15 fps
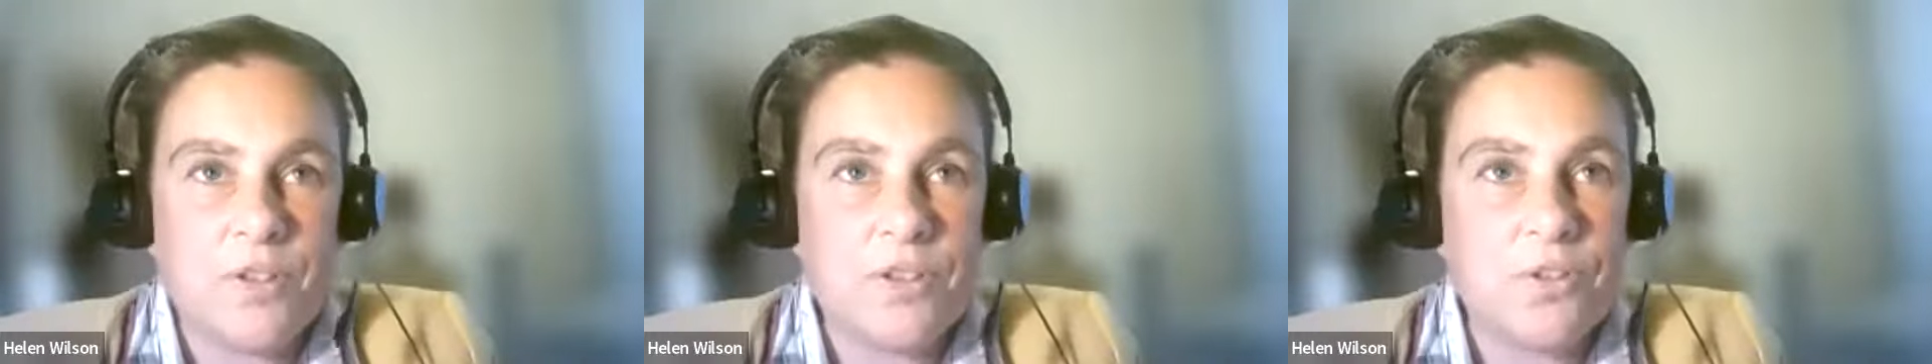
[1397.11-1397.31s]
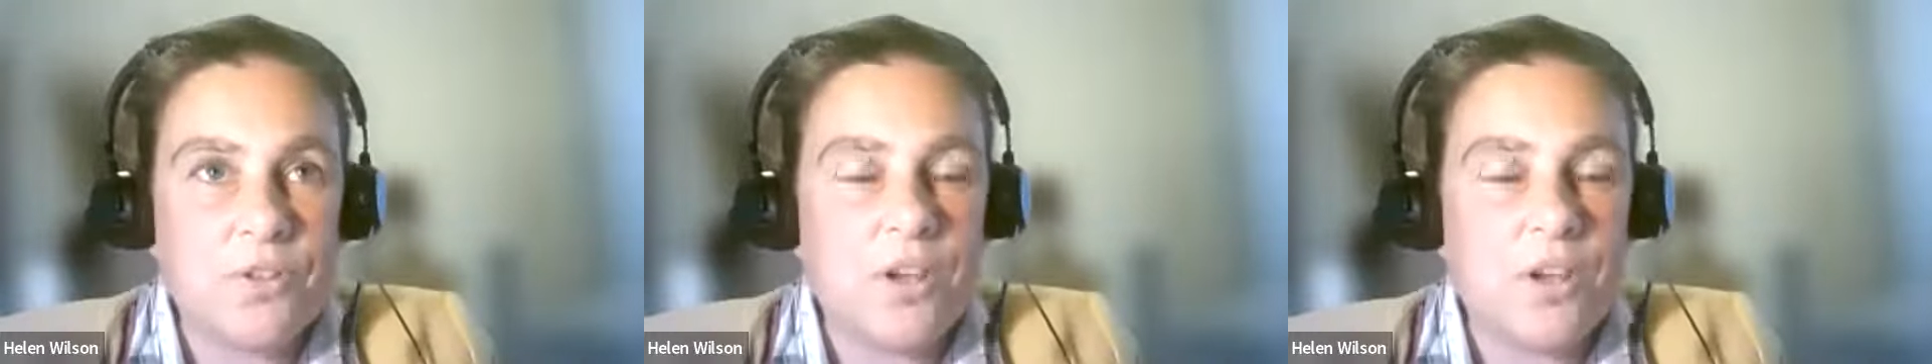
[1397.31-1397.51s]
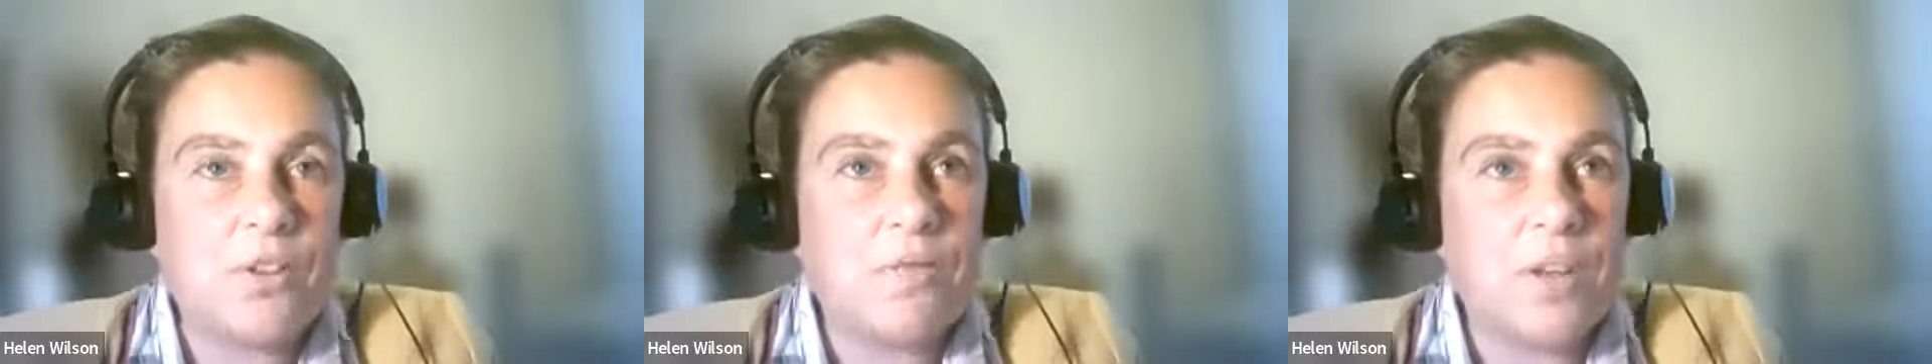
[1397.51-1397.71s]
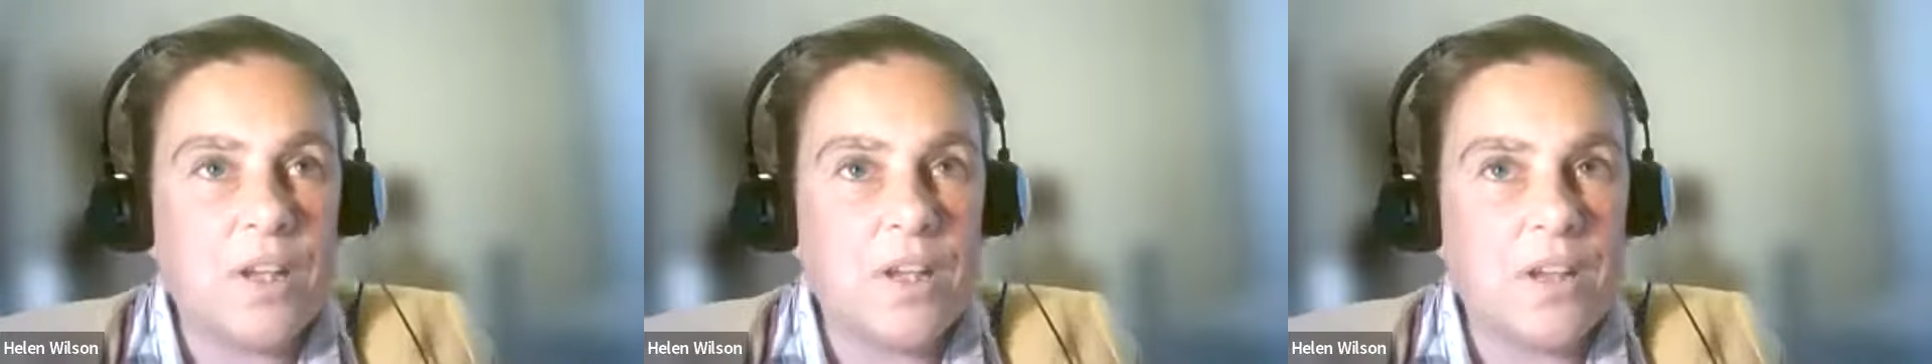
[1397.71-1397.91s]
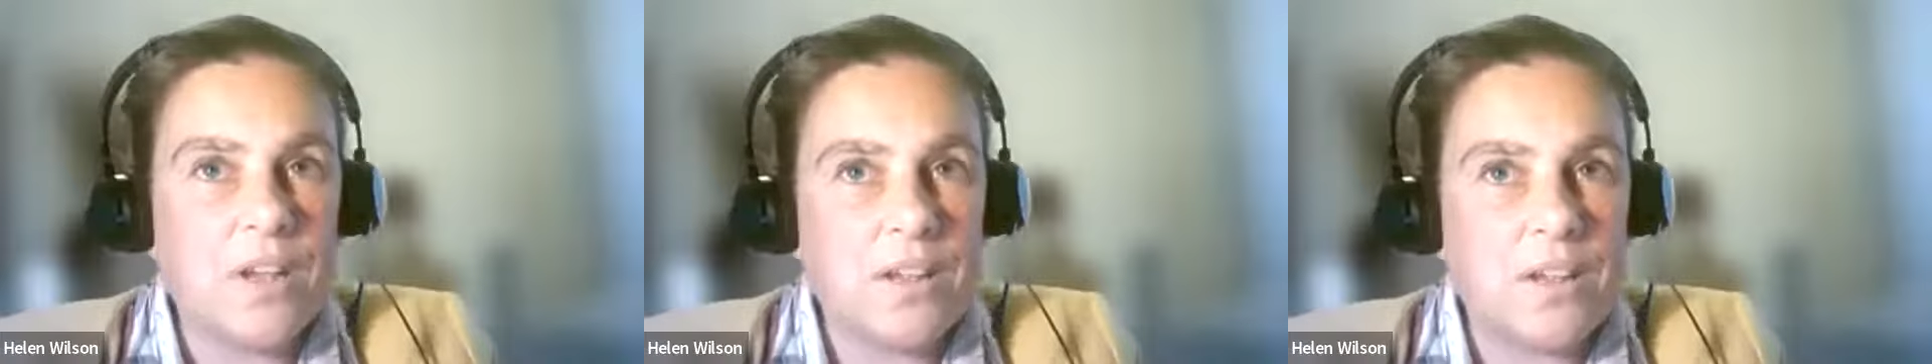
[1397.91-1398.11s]
took
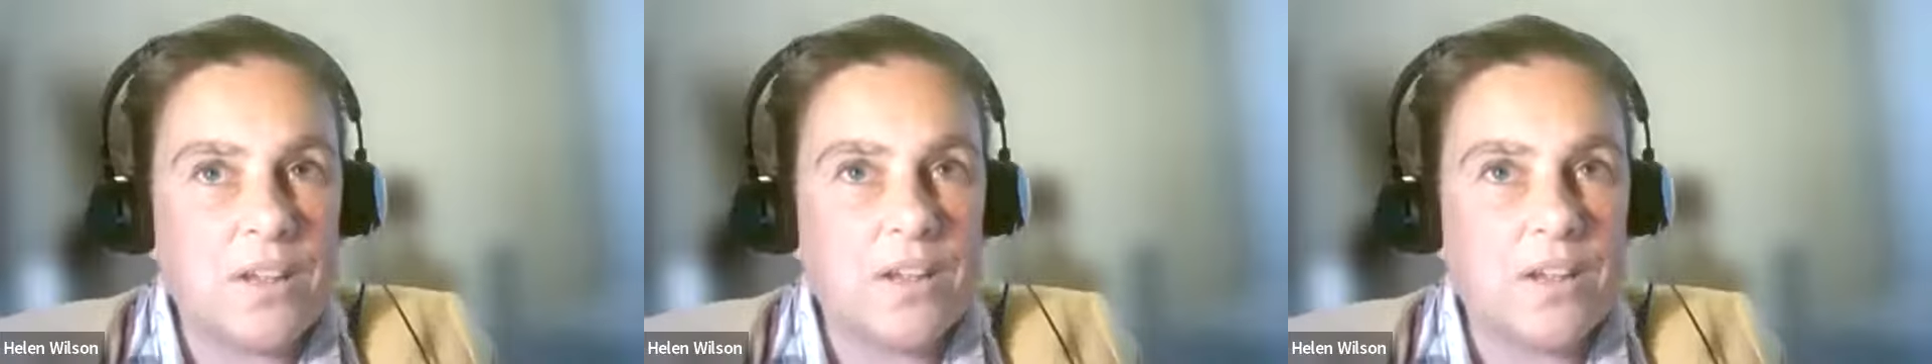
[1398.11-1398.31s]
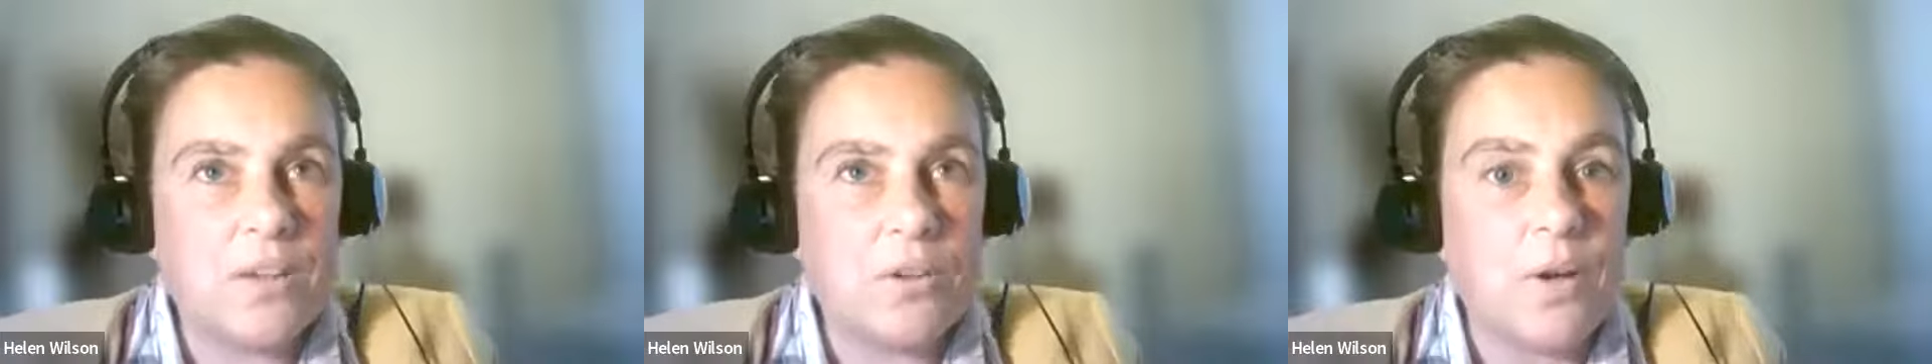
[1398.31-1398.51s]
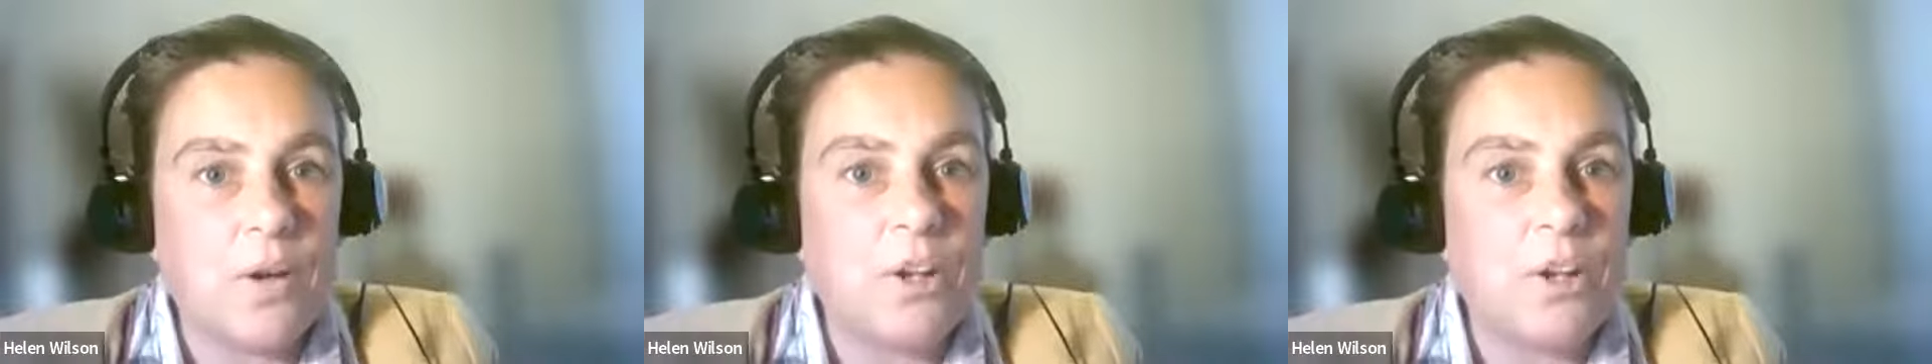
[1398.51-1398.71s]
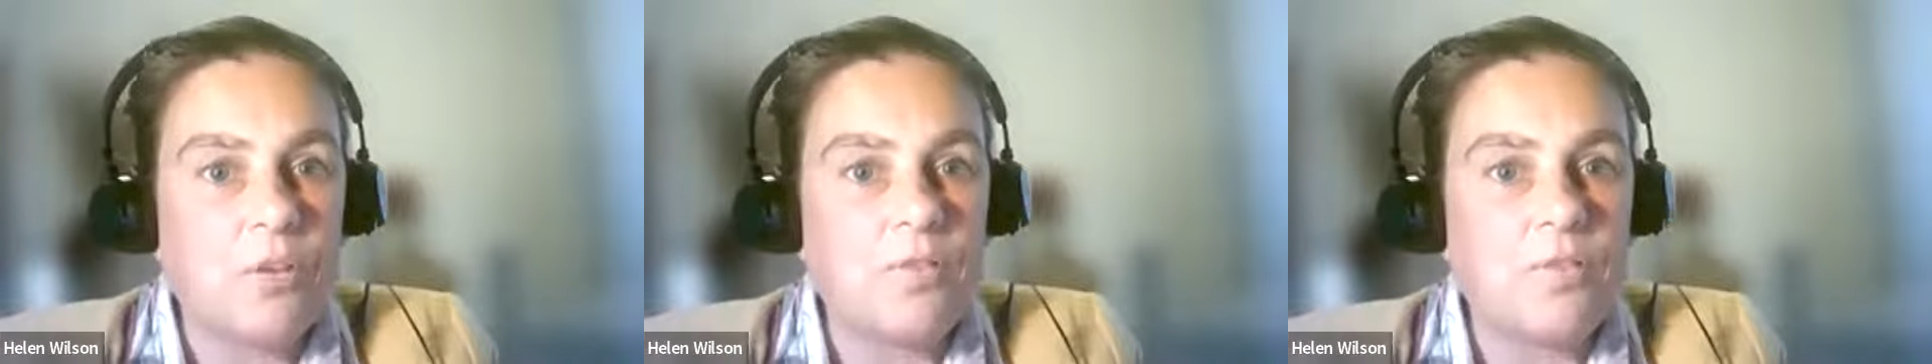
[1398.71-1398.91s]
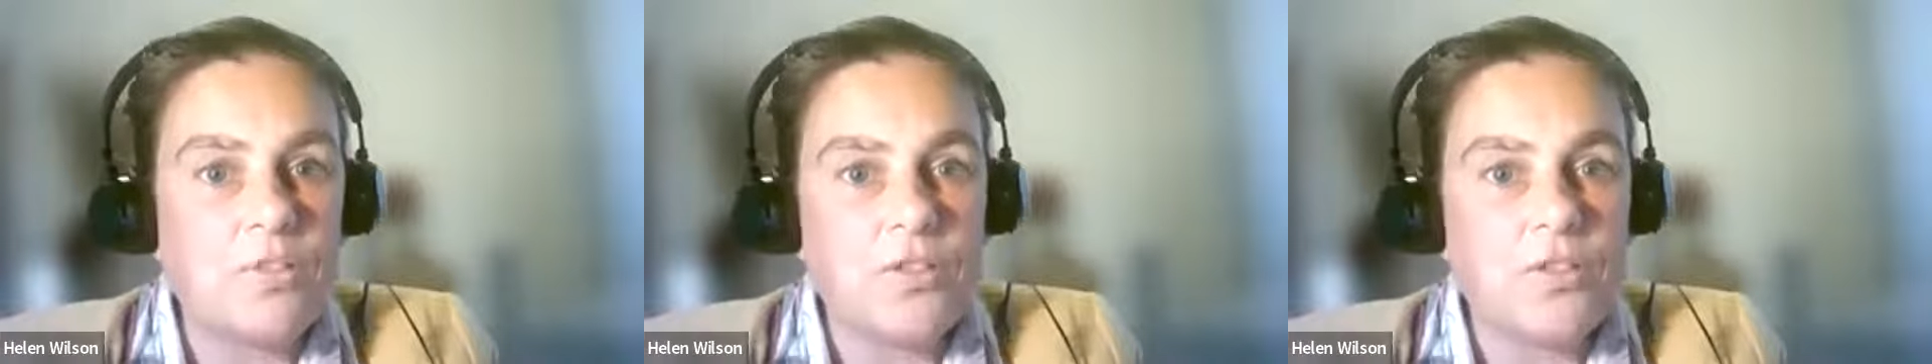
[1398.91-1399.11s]
over quite a
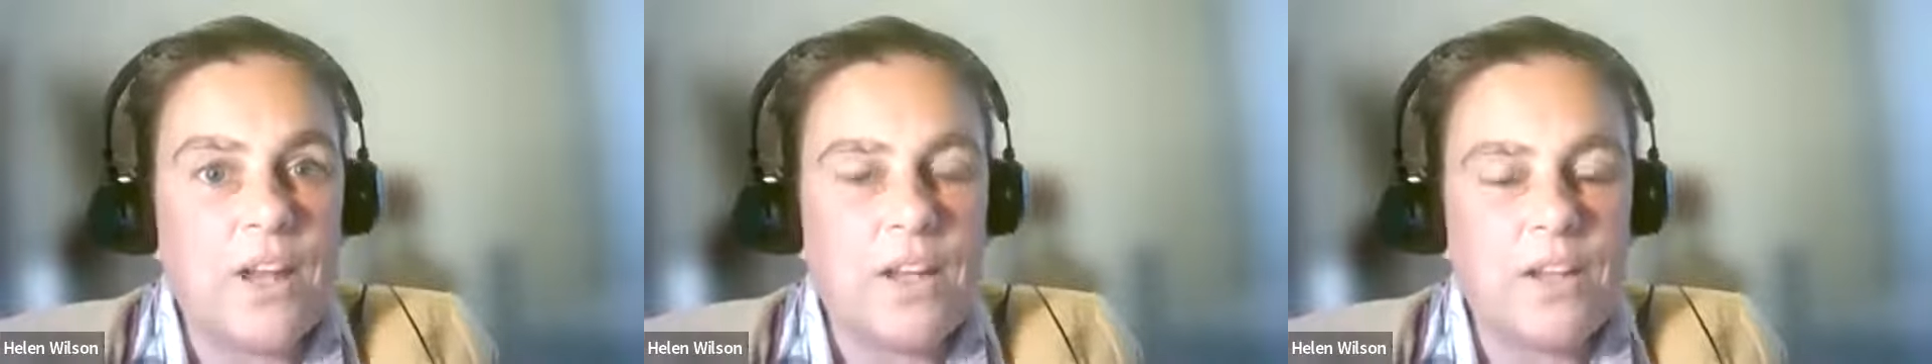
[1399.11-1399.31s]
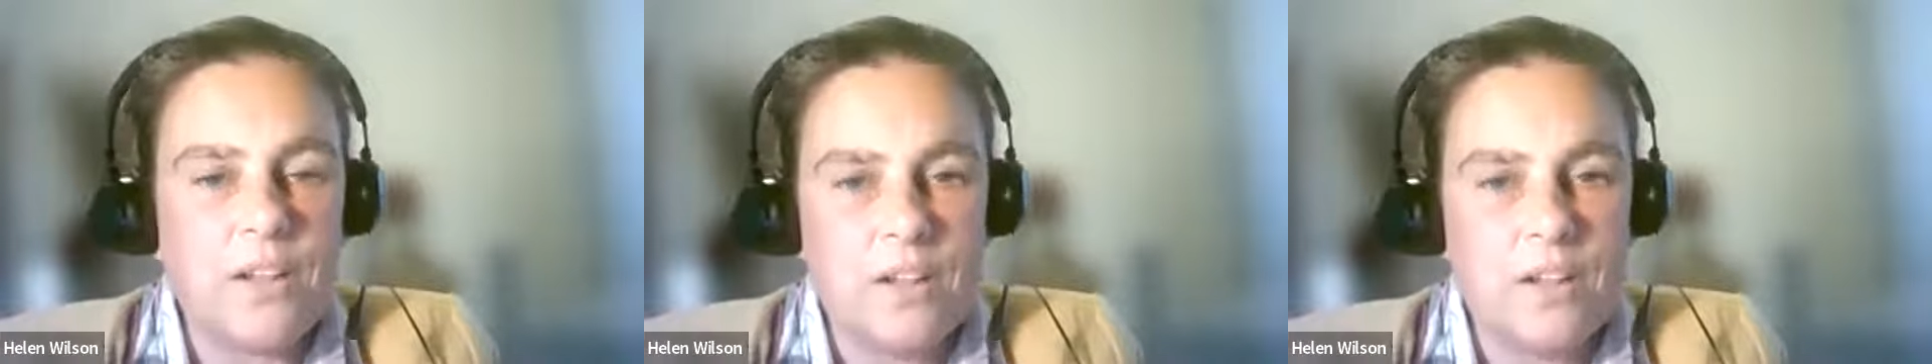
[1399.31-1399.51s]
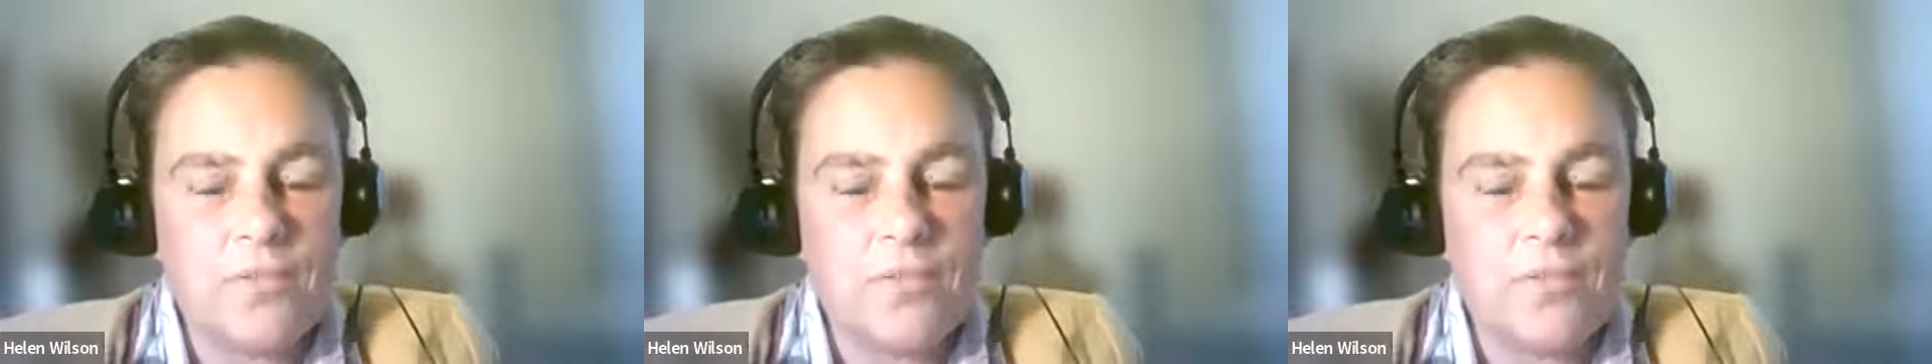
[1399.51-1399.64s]
lot of the